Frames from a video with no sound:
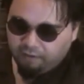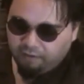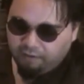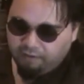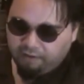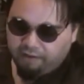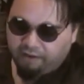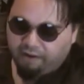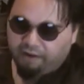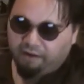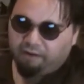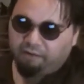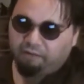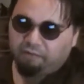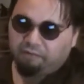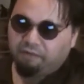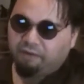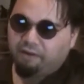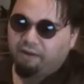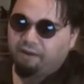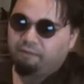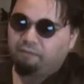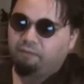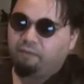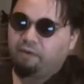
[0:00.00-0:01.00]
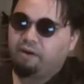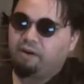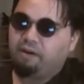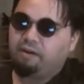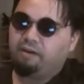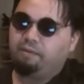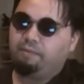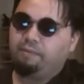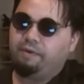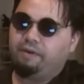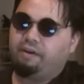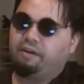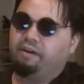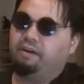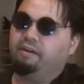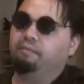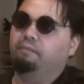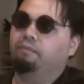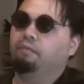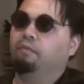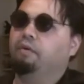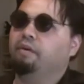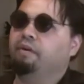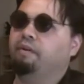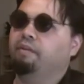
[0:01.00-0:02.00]
anyhow, it went on to
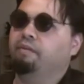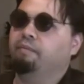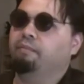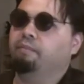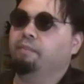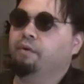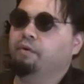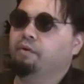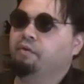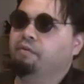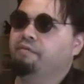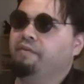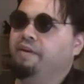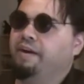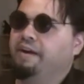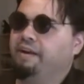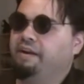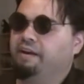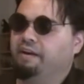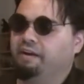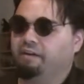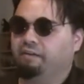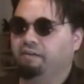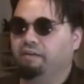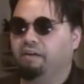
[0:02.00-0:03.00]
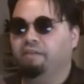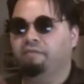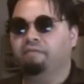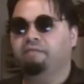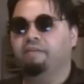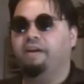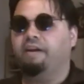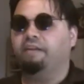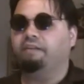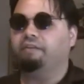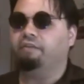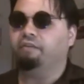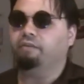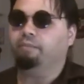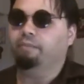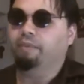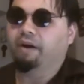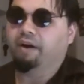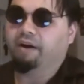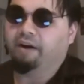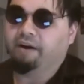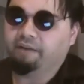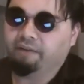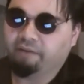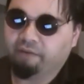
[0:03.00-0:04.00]
become one of the motivating events
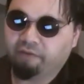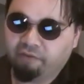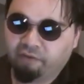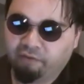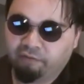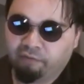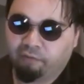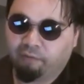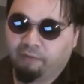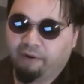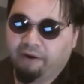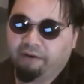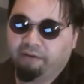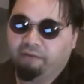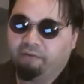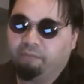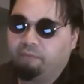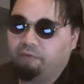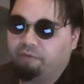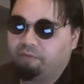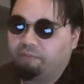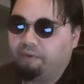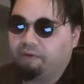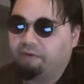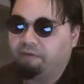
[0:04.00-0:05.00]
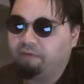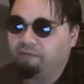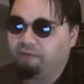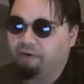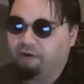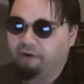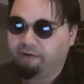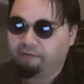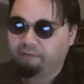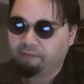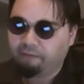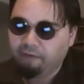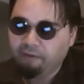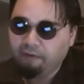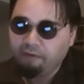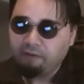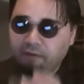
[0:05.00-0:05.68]
behind the civil rights movement, right?